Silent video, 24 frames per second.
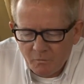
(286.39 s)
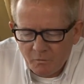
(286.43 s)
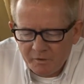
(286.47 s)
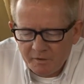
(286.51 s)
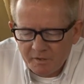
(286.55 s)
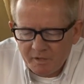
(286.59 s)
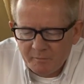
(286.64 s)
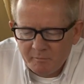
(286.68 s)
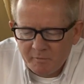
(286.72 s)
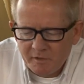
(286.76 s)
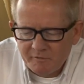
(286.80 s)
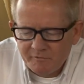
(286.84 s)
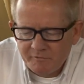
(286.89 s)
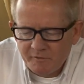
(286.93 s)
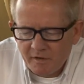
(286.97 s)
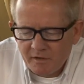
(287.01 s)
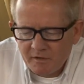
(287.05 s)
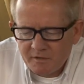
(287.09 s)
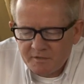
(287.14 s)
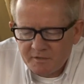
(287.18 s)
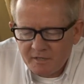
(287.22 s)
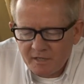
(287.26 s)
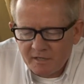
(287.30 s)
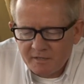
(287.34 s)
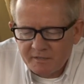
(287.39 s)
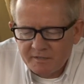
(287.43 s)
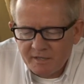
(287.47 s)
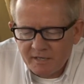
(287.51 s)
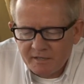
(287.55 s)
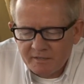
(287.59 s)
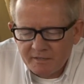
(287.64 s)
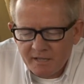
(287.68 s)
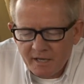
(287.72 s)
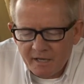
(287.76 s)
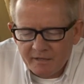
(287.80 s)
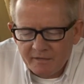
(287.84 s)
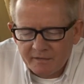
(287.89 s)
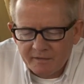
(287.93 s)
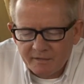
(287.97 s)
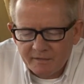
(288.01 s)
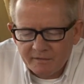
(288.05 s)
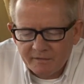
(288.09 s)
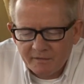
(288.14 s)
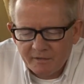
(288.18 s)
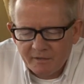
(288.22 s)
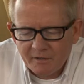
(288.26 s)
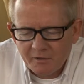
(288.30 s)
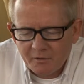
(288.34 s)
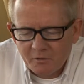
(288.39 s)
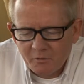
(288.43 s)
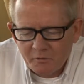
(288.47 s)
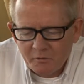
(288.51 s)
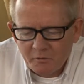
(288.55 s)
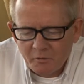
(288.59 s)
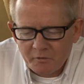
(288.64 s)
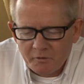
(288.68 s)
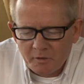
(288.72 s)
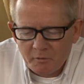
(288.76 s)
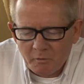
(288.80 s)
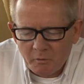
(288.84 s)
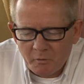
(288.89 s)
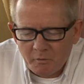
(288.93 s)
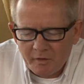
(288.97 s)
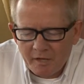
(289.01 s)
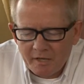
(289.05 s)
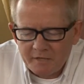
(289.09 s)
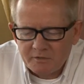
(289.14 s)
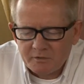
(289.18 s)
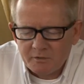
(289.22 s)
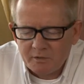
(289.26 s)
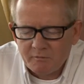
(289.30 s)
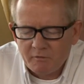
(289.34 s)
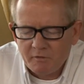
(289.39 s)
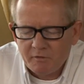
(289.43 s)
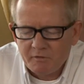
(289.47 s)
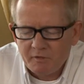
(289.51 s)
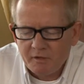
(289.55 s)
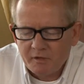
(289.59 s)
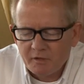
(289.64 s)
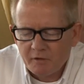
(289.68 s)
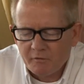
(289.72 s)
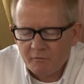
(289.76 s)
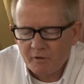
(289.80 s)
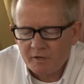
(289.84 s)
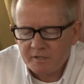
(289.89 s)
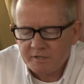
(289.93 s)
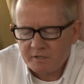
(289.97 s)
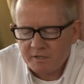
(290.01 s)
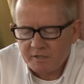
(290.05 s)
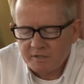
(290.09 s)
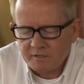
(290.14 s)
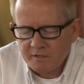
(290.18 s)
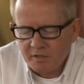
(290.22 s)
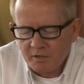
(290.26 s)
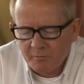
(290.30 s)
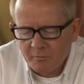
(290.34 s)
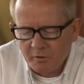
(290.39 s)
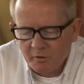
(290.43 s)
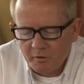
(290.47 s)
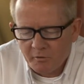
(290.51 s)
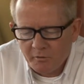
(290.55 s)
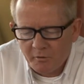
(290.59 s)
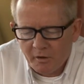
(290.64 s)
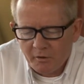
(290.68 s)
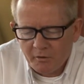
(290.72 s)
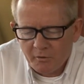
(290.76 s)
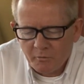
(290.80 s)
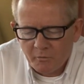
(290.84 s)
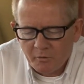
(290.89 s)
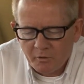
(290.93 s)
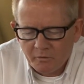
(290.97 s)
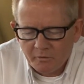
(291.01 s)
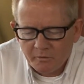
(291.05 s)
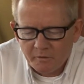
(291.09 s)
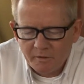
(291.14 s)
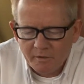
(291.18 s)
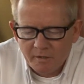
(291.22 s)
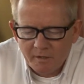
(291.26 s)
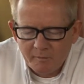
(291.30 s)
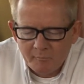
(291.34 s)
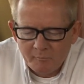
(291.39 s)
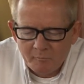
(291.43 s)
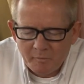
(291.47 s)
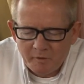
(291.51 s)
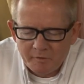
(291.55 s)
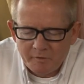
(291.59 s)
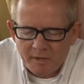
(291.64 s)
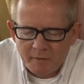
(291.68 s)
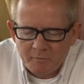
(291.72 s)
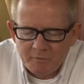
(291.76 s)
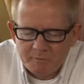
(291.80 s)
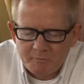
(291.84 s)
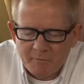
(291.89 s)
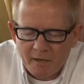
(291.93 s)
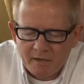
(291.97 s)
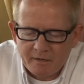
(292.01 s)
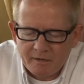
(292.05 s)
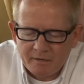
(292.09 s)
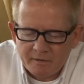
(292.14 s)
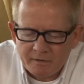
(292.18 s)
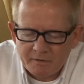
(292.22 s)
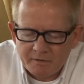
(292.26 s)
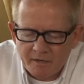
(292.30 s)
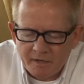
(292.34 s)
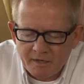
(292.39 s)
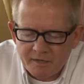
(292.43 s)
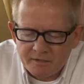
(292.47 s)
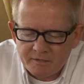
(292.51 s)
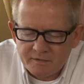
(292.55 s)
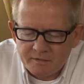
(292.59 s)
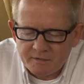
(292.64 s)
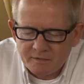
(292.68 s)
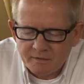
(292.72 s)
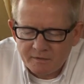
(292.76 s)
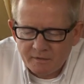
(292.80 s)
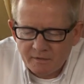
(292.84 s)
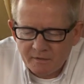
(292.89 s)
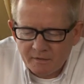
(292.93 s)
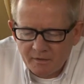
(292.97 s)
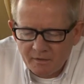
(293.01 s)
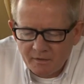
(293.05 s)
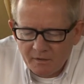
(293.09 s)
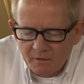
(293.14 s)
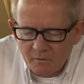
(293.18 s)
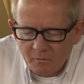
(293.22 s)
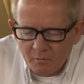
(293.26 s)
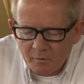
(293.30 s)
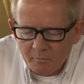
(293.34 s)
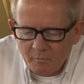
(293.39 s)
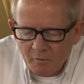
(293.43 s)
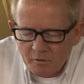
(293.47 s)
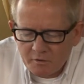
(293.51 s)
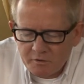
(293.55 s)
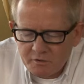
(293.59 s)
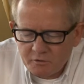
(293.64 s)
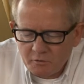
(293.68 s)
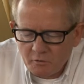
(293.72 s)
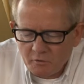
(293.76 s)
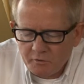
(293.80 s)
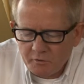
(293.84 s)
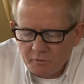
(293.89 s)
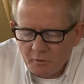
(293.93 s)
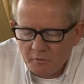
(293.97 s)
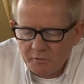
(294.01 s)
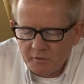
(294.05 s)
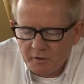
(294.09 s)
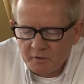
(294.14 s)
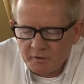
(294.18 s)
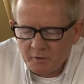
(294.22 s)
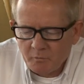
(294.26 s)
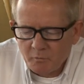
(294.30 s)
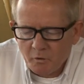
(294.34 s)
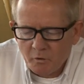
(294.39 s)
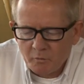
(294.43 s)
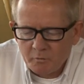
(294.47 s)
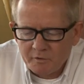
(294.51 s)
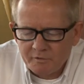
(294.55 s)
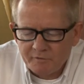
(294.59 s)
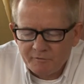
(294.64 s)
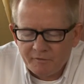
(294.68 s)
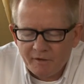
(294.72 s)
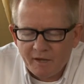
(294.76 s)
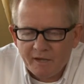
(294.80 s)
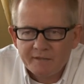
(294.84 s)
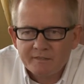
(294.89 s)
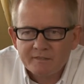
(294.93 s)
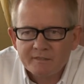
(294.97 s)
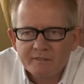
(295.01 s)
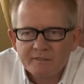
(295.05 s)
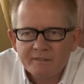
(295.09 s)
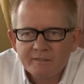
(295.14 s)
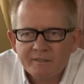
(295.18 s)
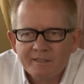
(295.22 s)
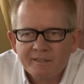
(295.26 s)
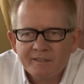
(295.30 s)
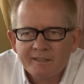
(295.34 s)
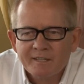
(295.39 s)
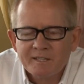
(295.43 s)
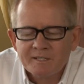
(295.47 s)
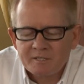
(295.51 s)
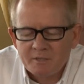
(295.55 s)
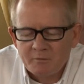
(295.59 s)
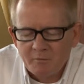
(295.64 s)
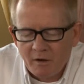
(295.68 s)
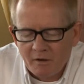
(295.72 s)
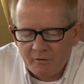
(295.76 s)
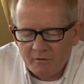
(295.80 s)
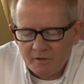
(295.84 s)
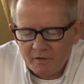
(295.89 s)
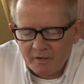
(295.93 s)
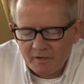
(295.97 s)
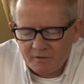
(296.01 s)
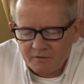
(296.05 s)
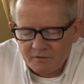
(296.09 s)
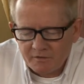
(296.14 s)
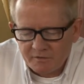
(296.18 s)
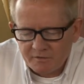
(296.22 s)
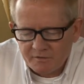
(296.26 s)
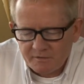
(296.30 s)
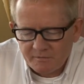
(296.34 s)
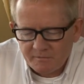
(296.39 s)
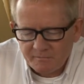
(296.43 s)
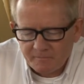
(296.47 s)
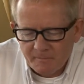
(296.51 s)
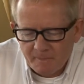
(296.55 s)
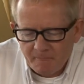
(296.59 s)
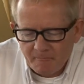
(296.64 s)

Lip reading: We did meet fellow sailor Ted Kennedy, who thought that we were nuts to even think of racing a sailboat around the world. But that was back in the days when most still thought that the world was flat, at least around the edges.